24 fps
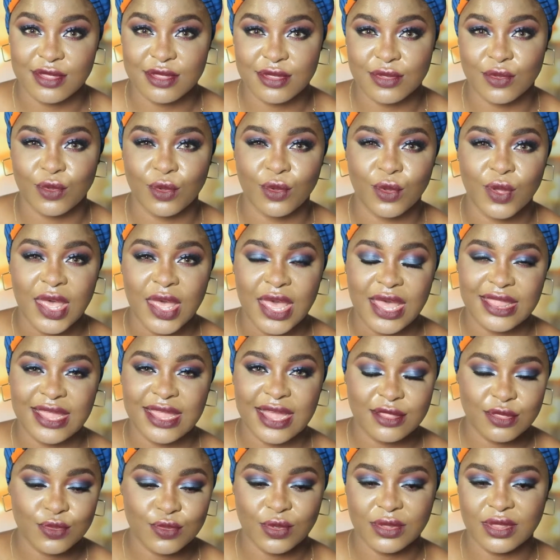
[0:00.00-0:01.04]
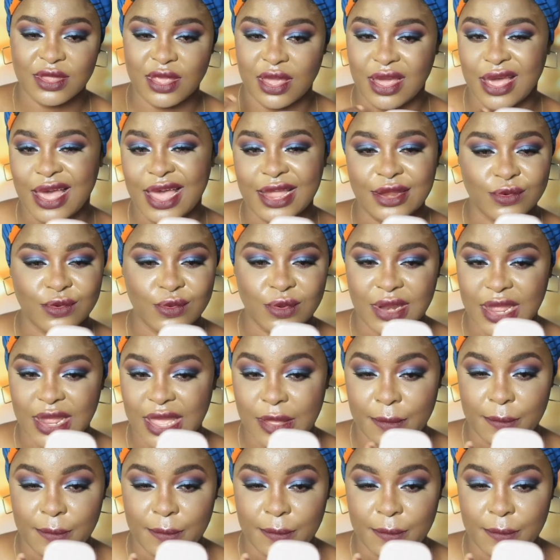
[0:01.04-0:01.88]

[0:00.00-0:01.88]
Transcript: So that's one thing I don't like